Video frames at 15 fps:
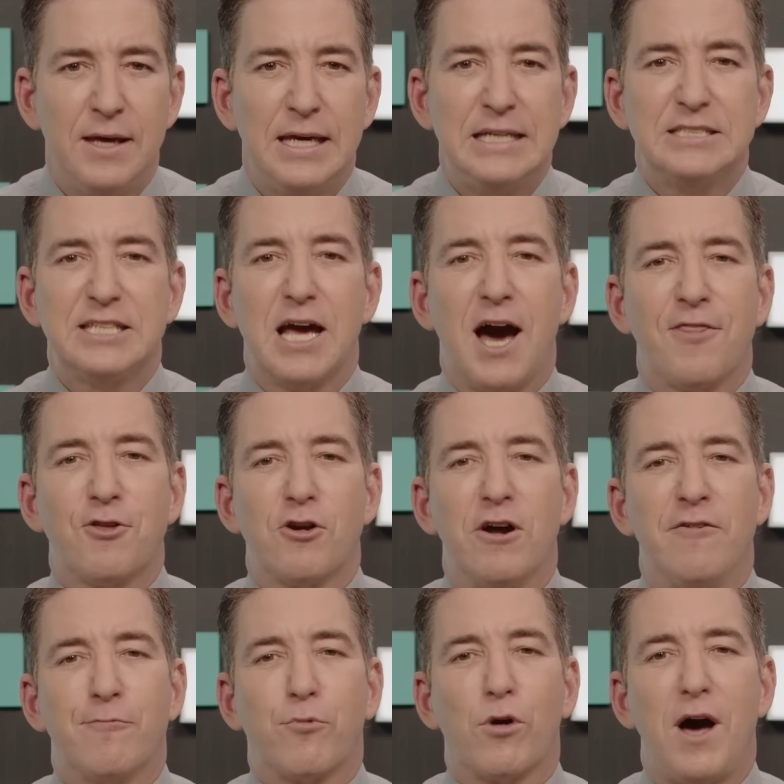He's the author
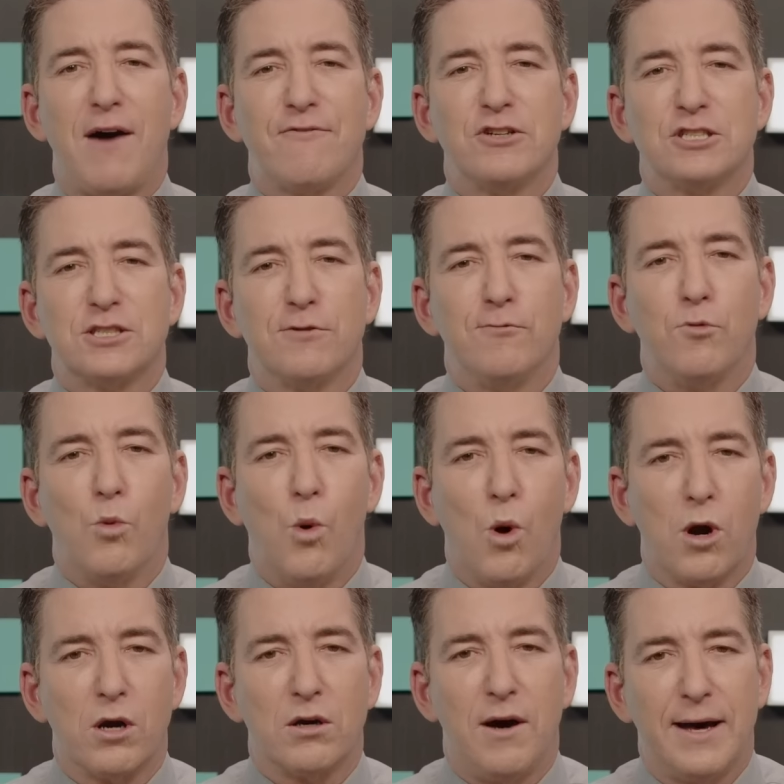of Profits of
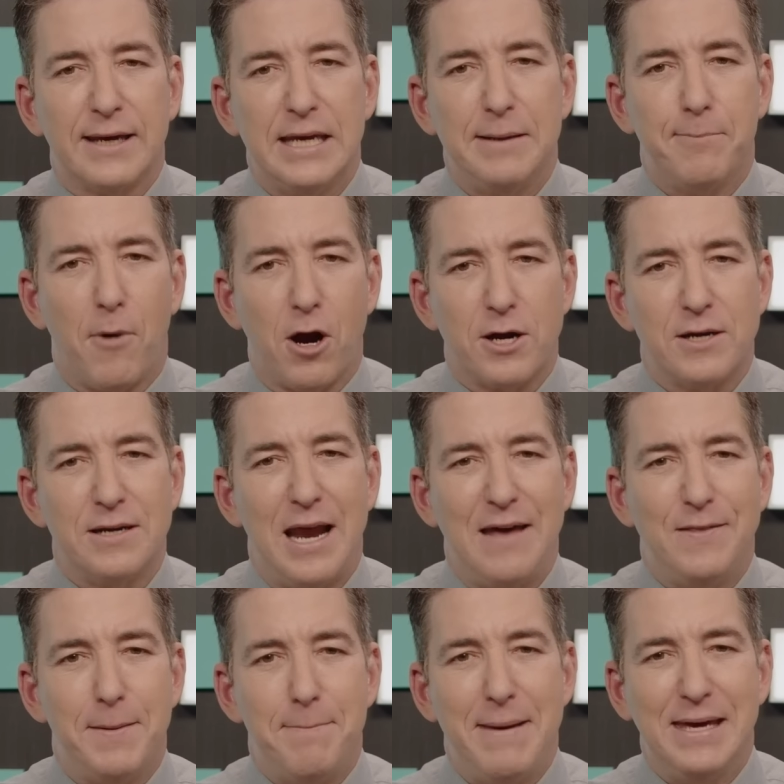War Lockheed Martin
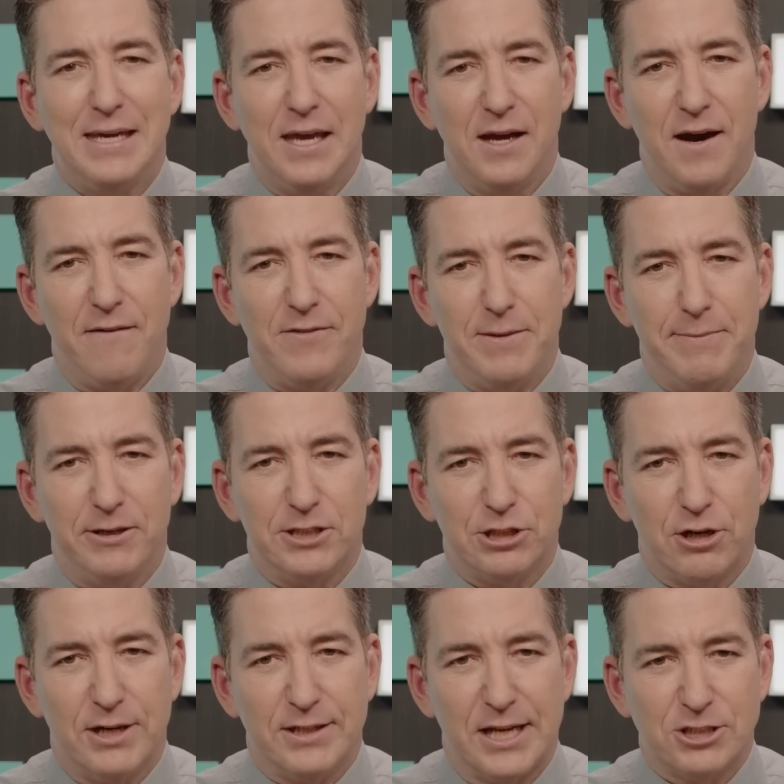and the Making of the
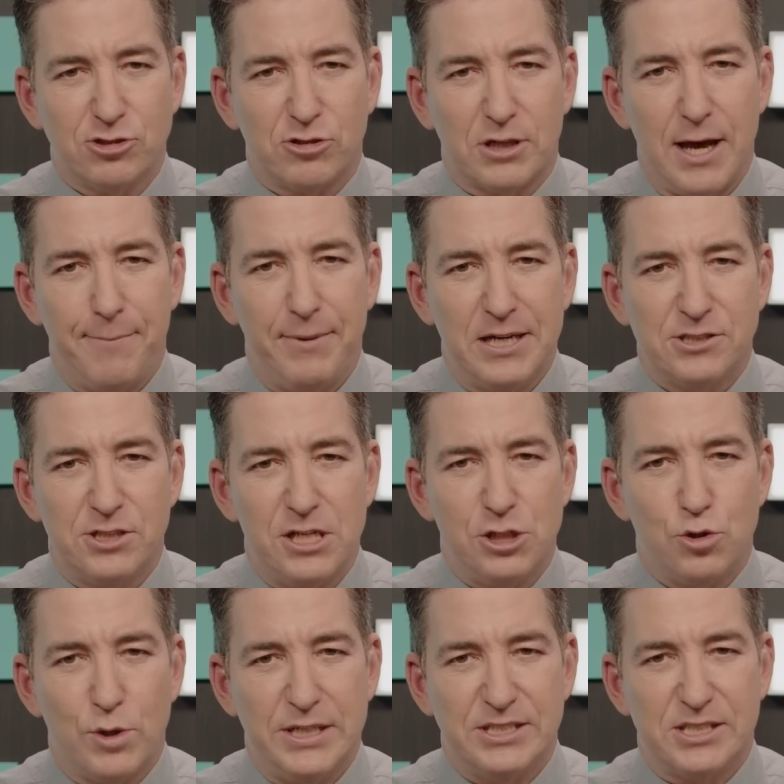Military Industrial Complex, and he
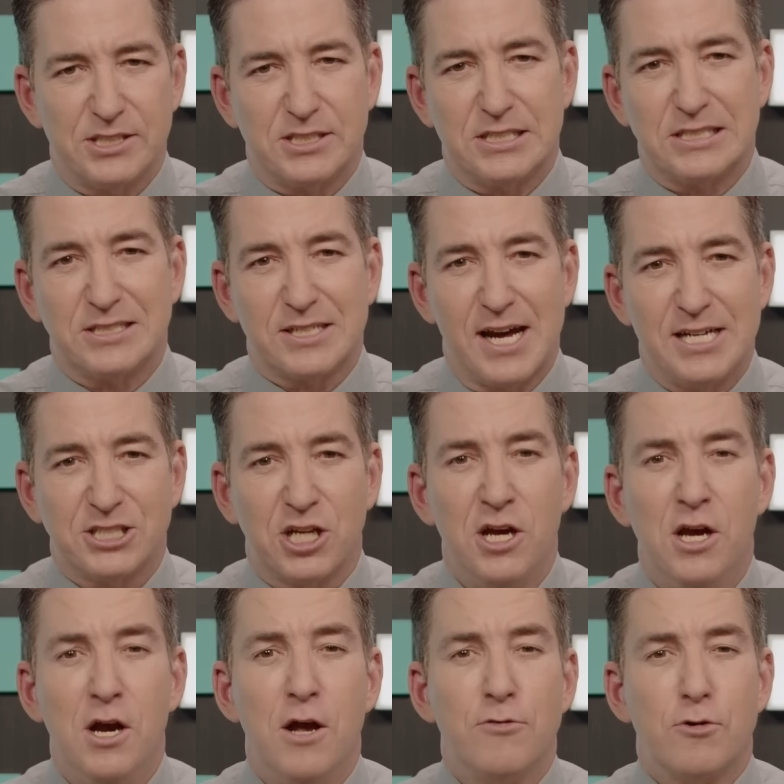joins us to discuss
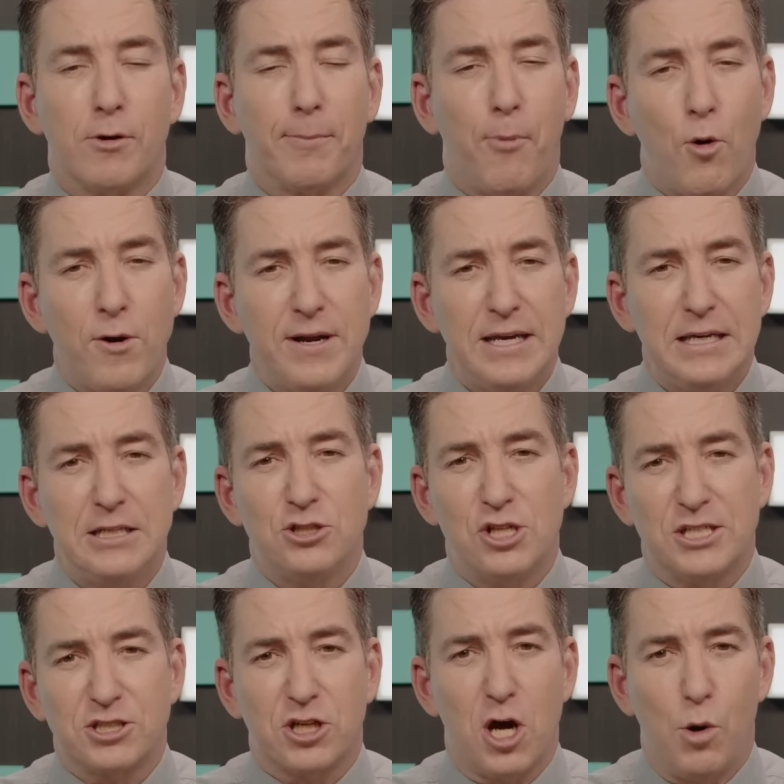the report he
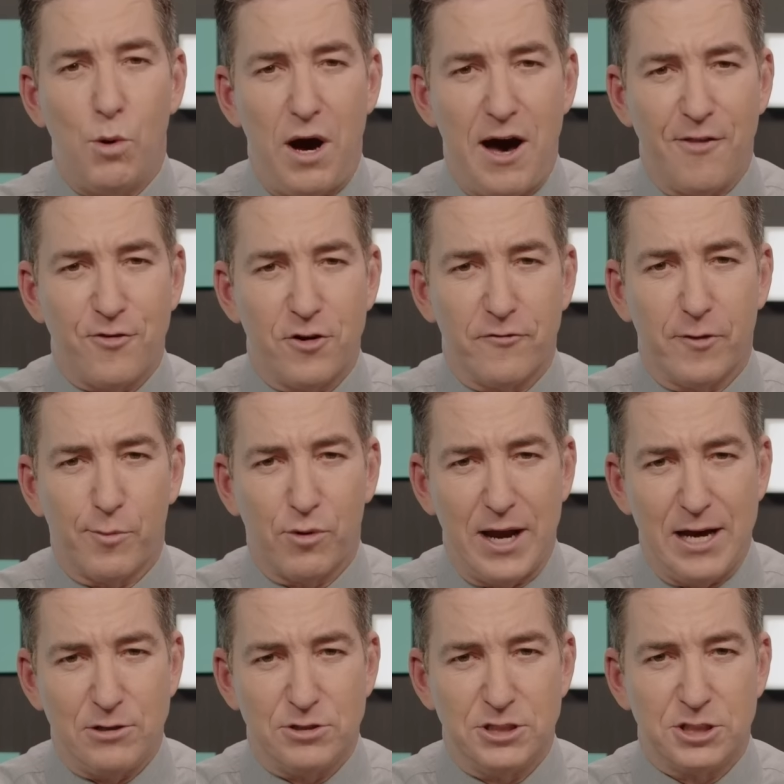just co-authored for
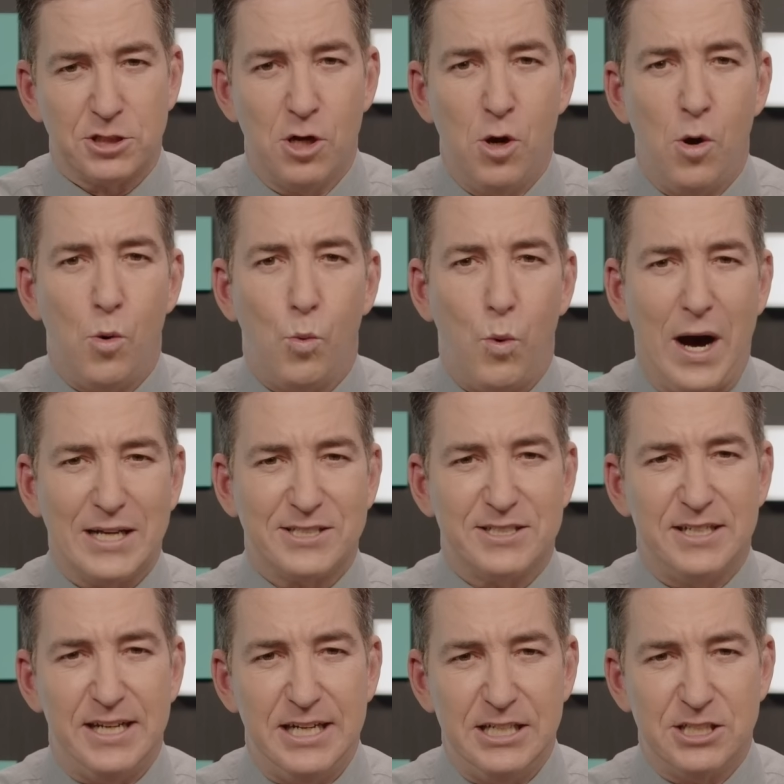Brown's
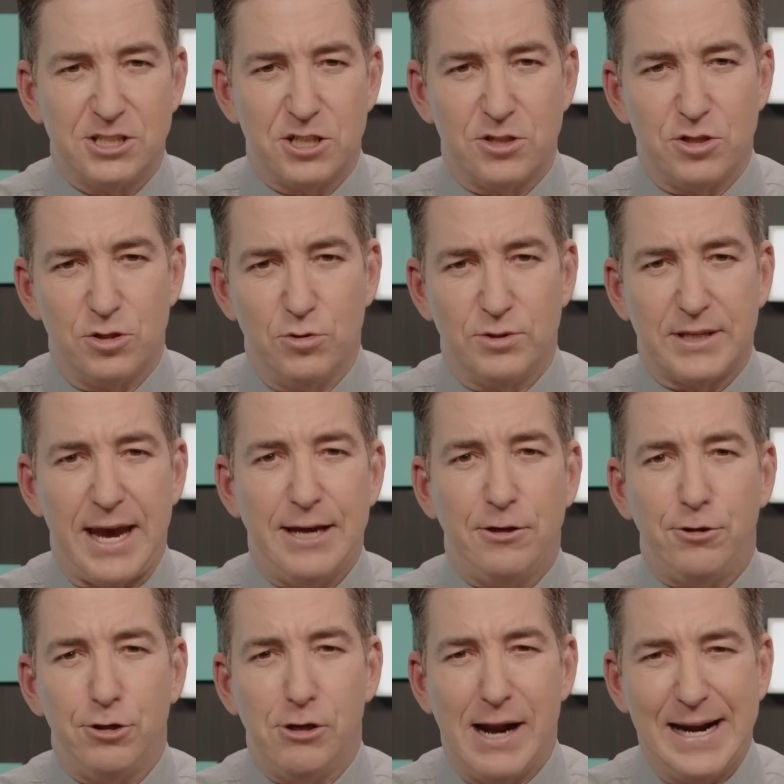Watson Institute
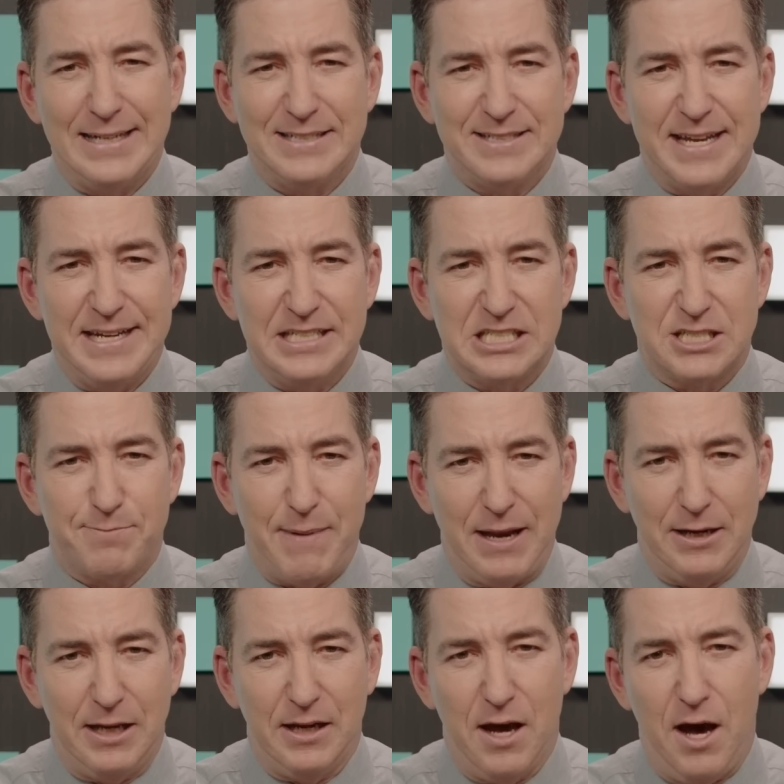titled United States
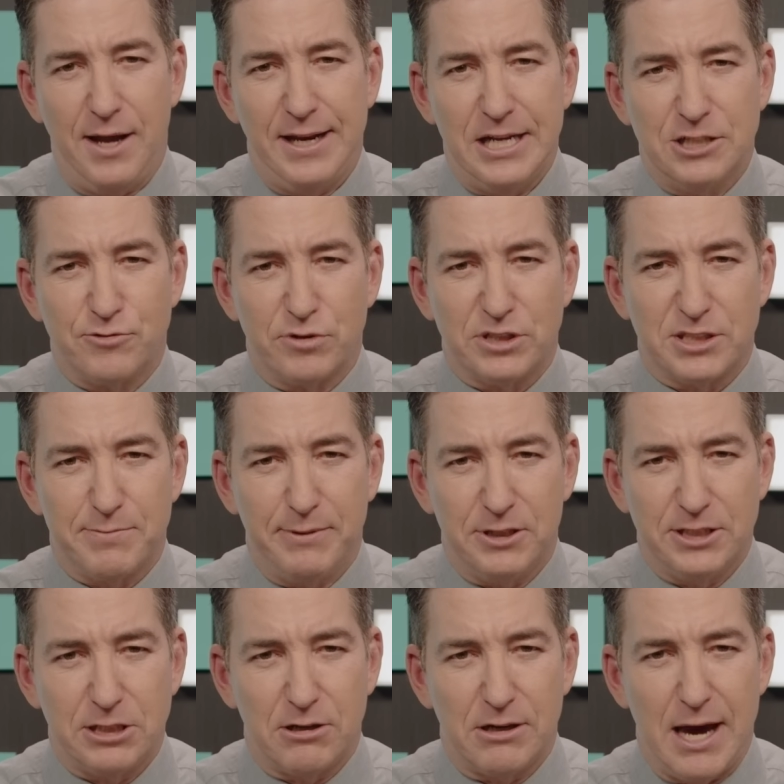Spending on Israel's
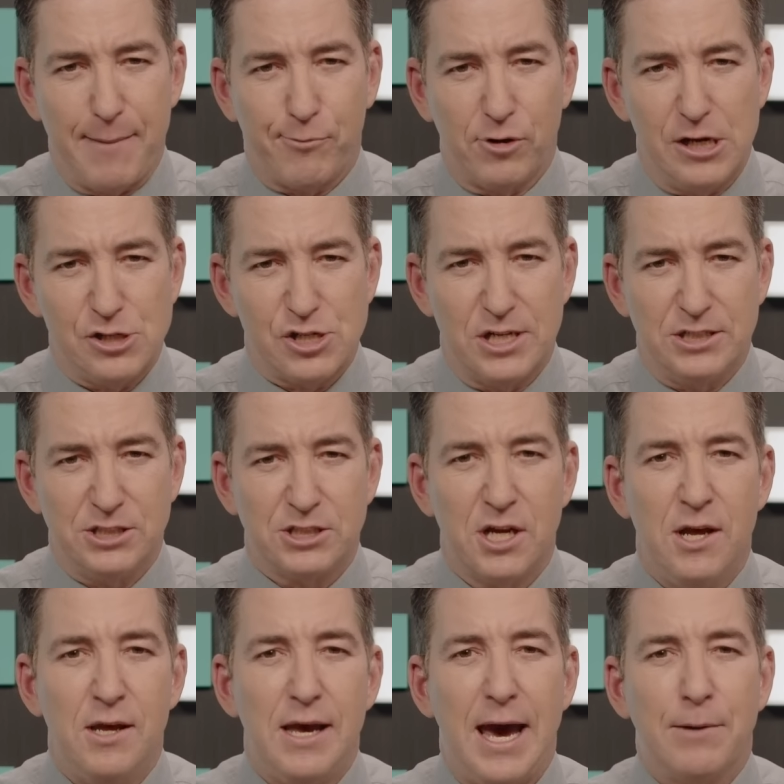Military Operations
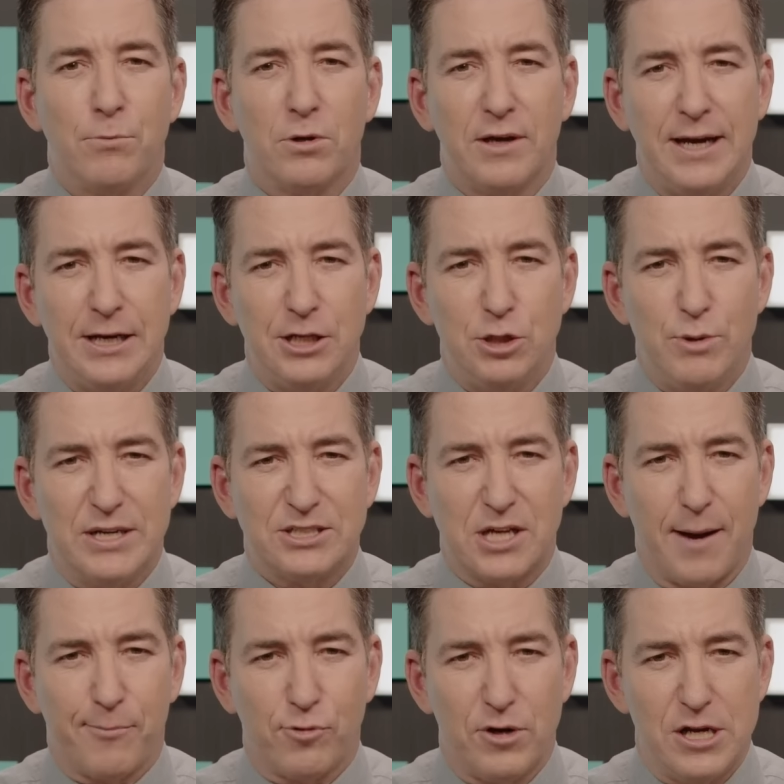and Related U.S.
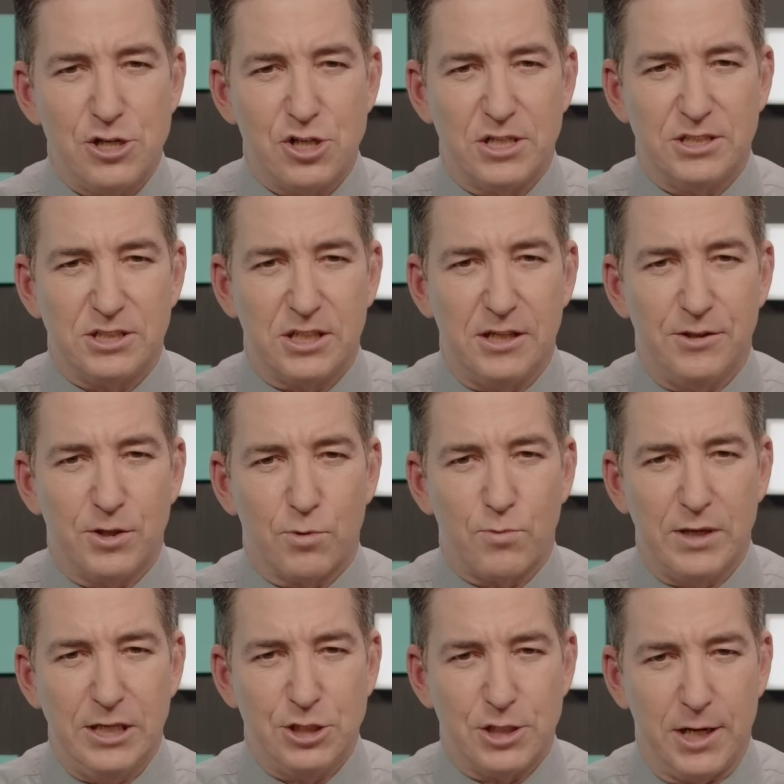Operations in the
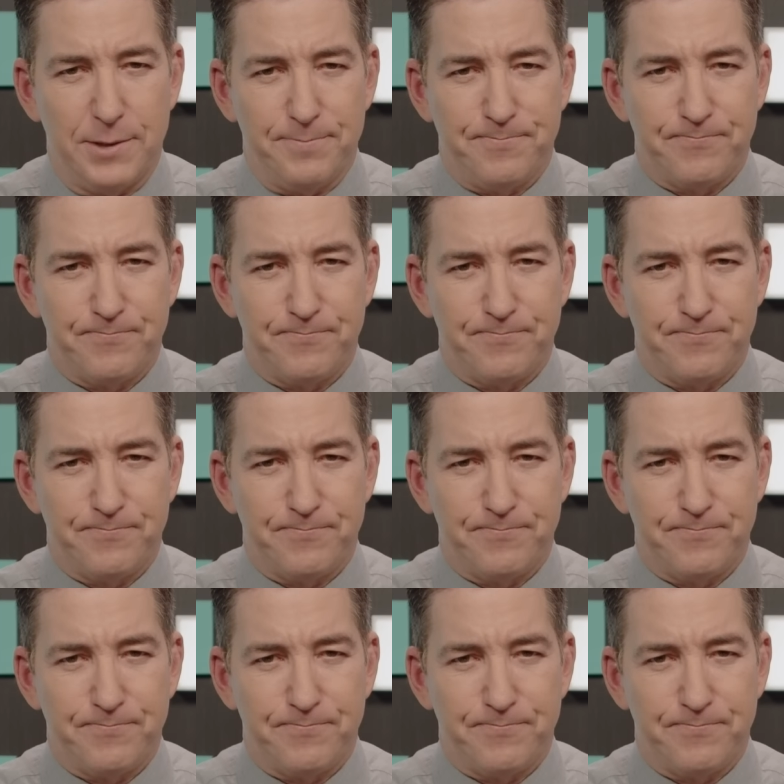Region.